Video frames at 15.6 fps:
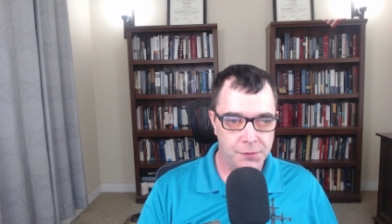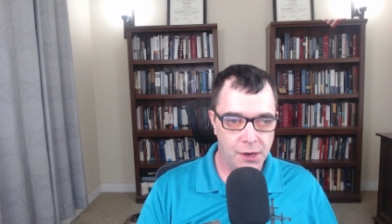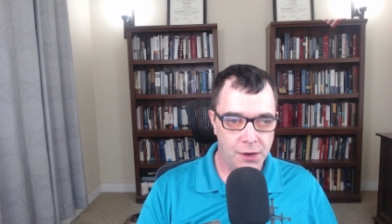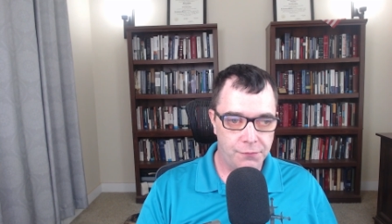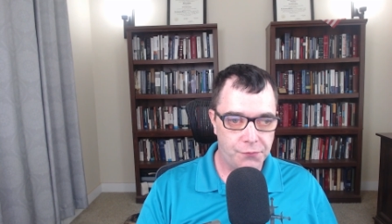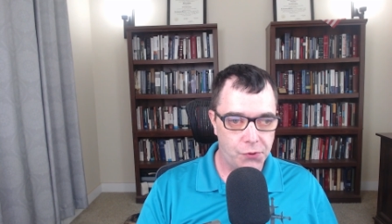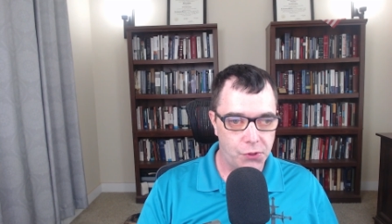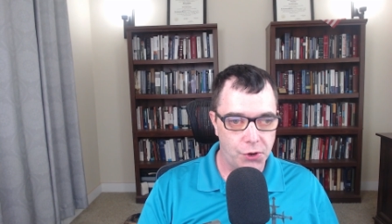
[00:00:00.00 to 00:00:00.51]

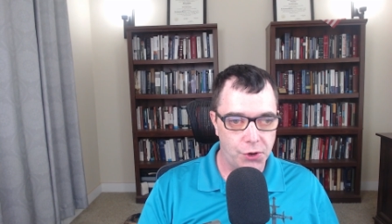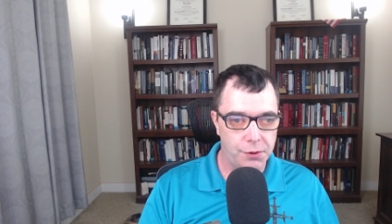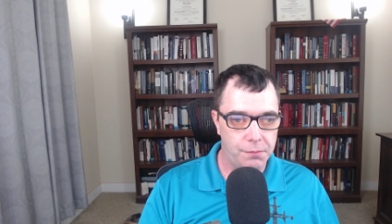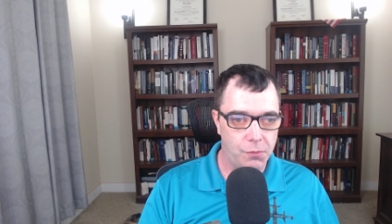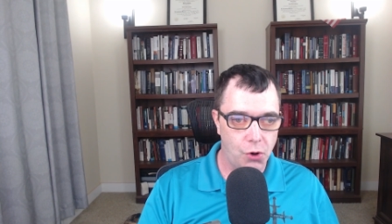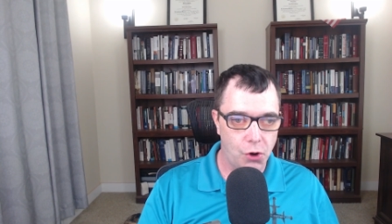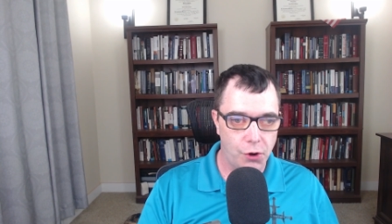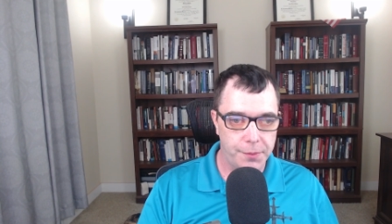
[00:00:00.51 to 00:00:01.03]
Further,
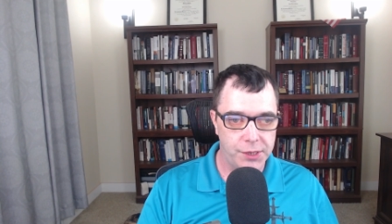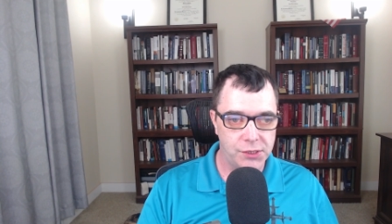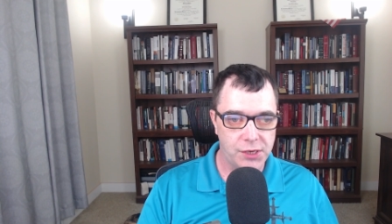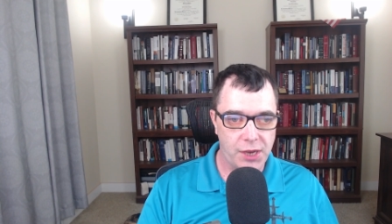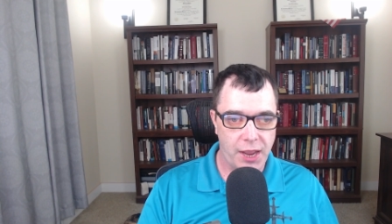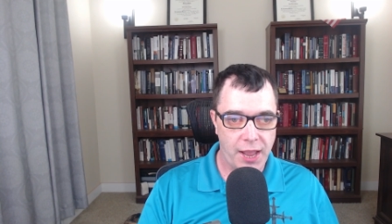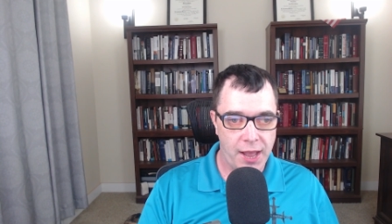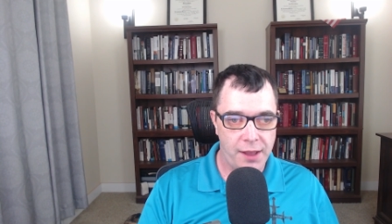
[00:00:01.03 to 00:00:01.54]
Mormons
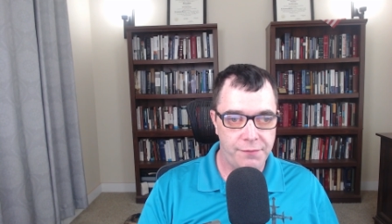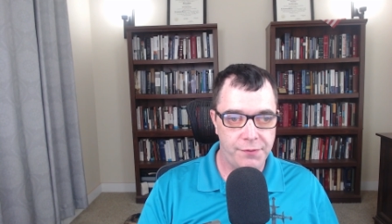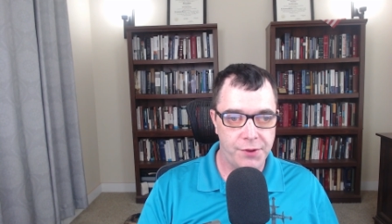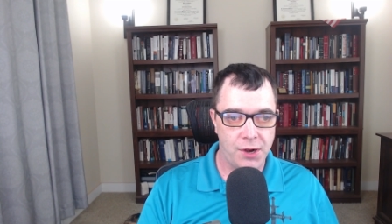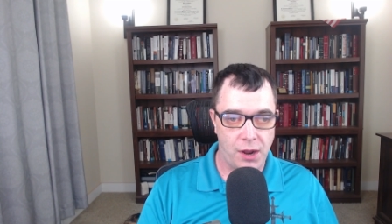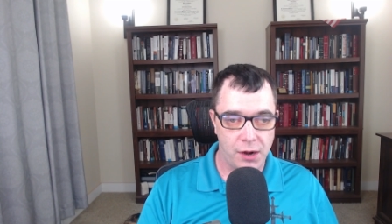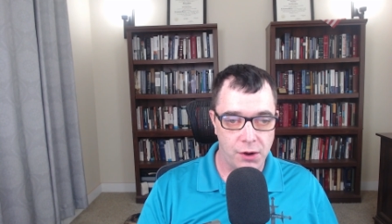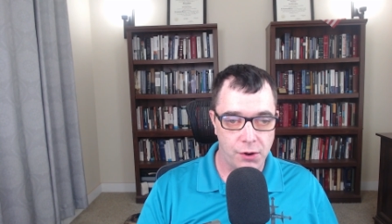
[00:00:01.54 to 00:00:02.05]
have
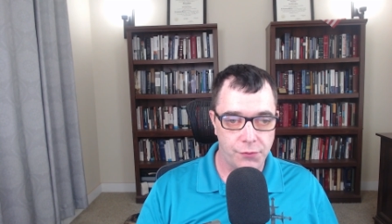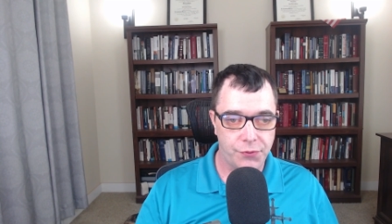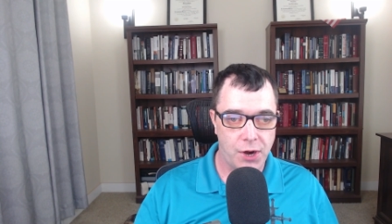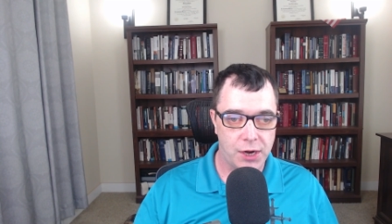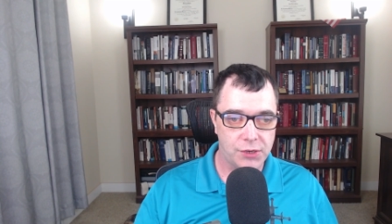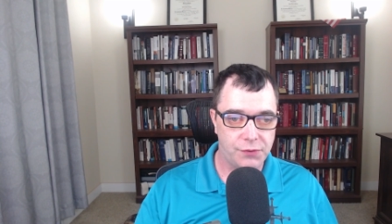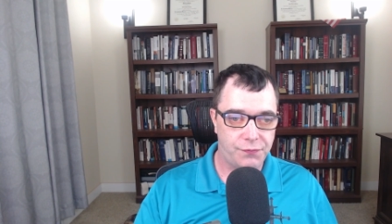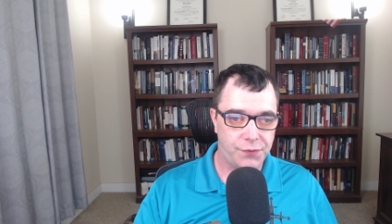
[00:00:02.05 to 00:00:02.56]
an
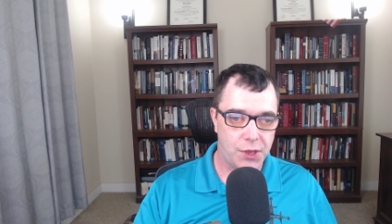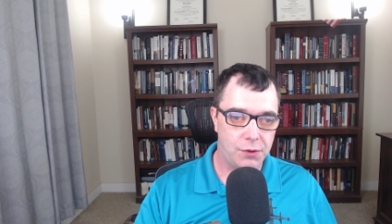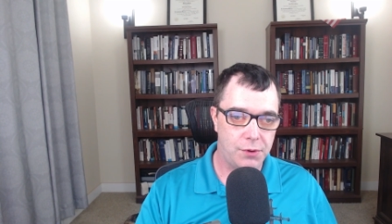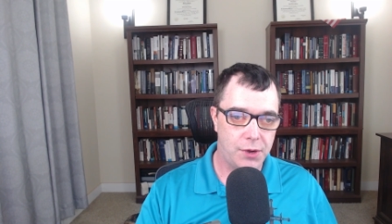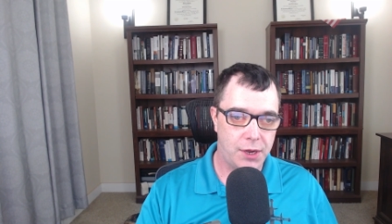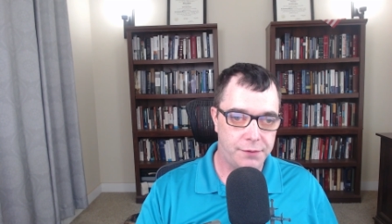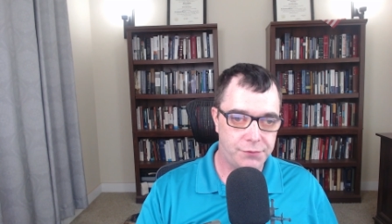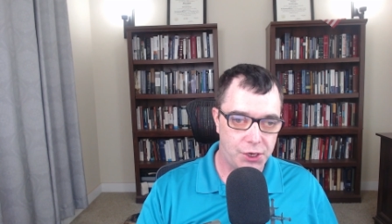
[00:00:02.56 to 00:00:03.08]
unorthodox view
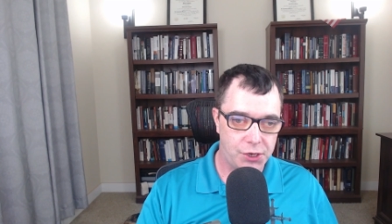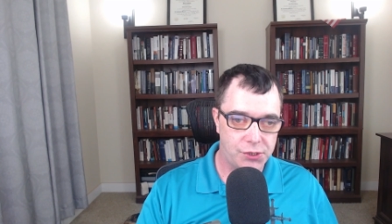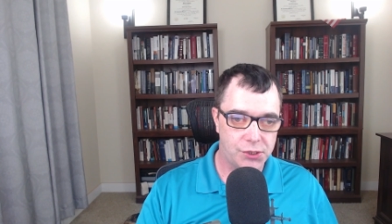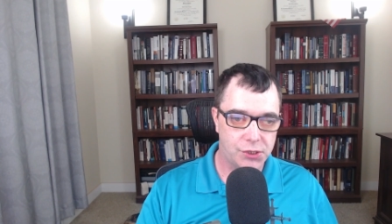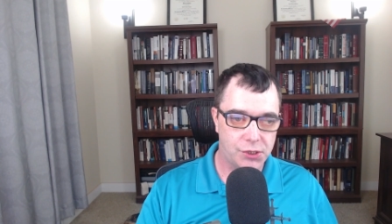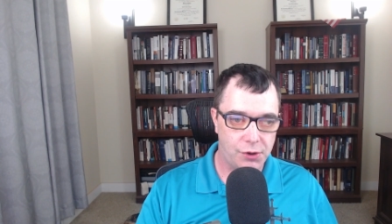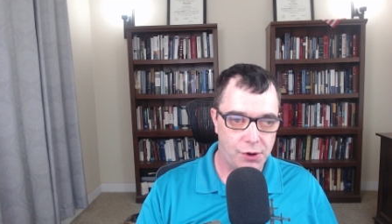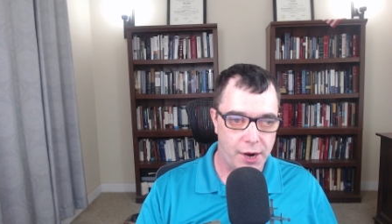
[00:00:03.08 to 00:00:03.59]
of
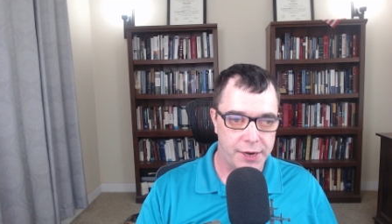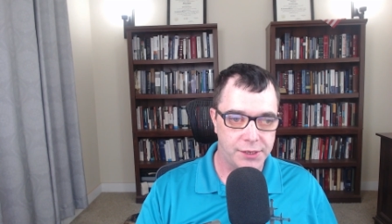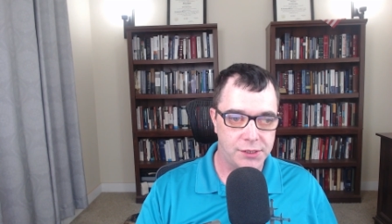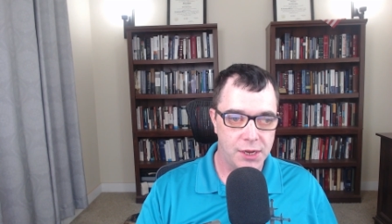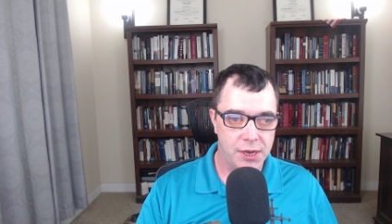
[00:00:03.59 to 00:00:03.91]
Jesus Christ.